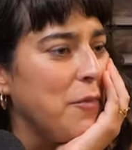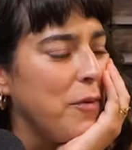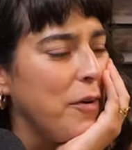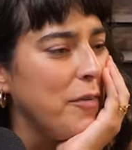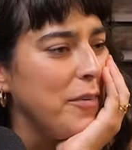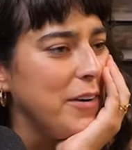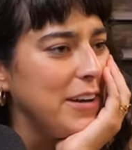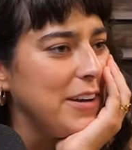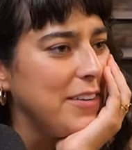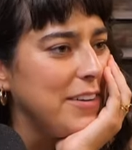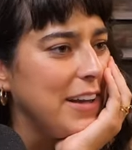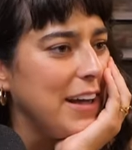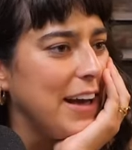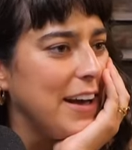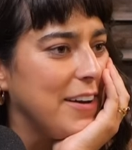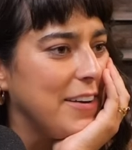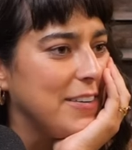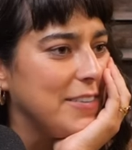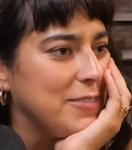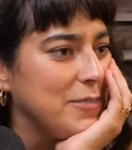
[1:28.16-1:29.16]
Yeah, what were you What like?
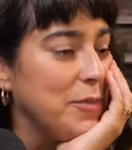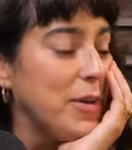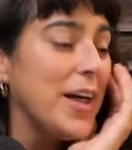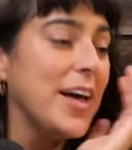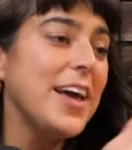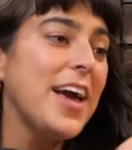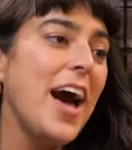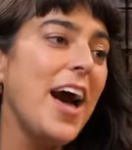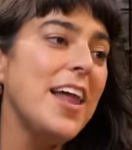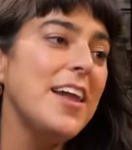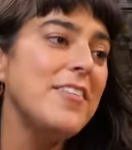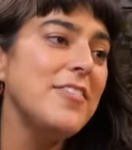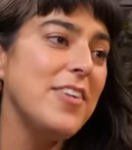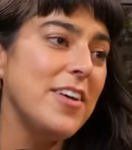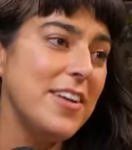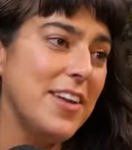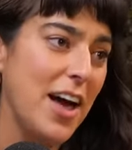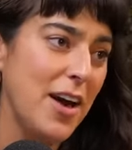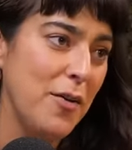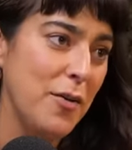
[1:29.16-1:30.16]
I like? Well, kind
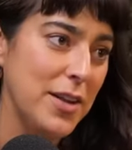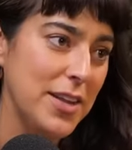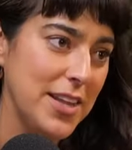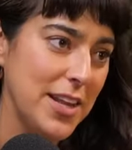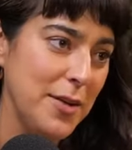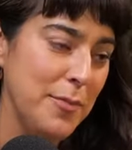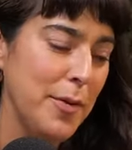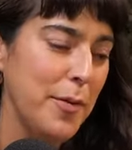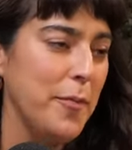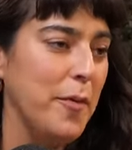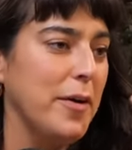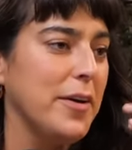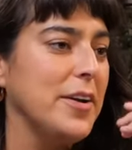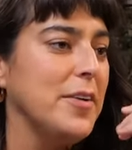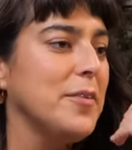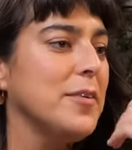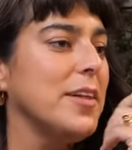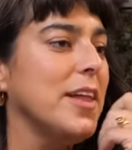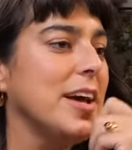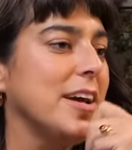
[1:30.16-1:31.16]
of school a little bit what
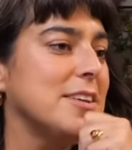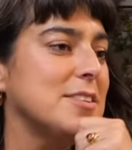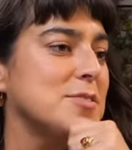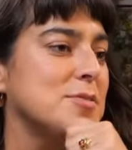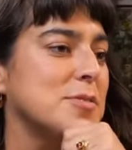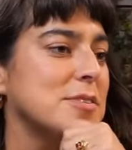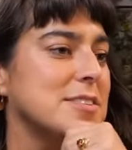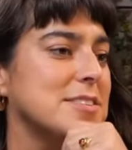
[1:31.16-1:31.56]
you were like because